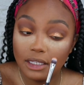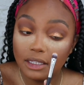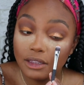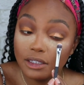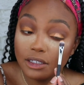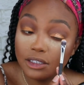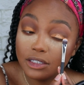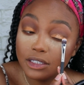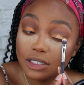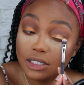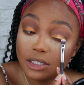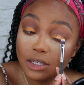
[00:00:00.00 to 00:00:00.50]

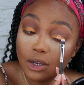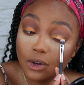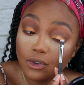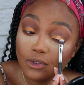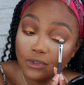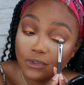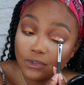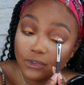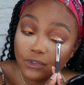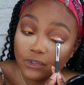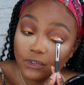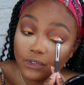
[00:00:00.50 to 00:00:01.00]
they're so
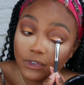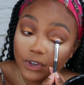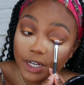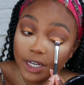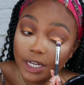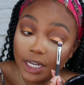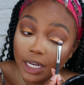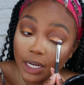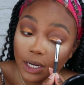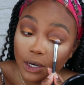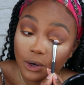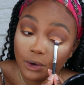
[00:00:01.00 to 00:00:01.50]

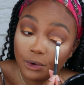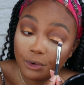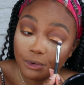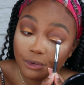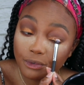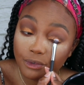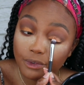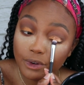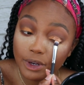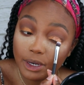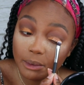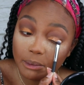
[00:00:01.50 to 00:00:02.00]
freaking
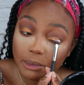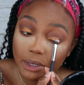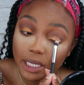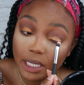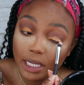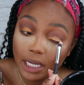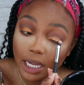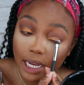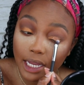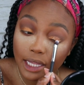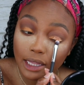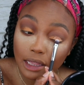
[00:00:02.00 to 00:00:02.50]

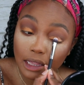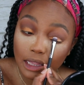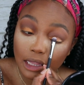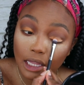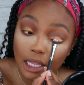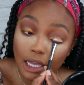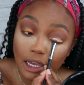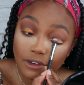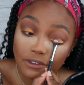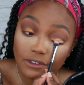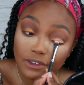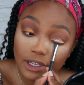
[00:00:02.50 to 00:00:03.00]
creamy. I
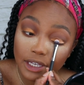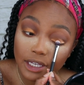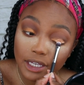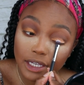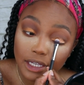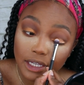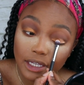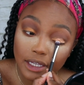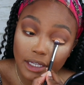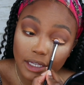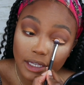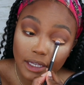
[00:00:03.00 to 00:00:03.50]
love it.